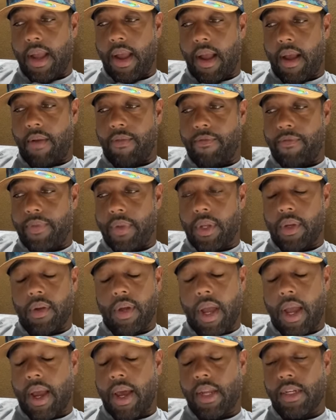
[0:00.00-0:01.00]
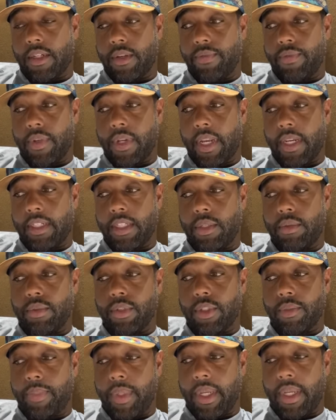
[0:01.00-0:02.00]
I feel, I honestly feel like she was
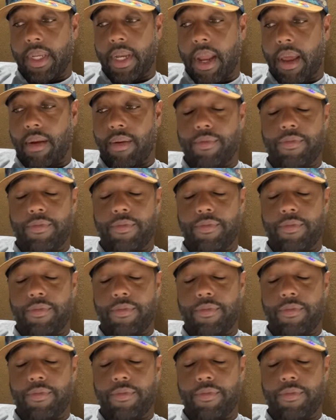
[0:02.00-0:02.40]
speaking out of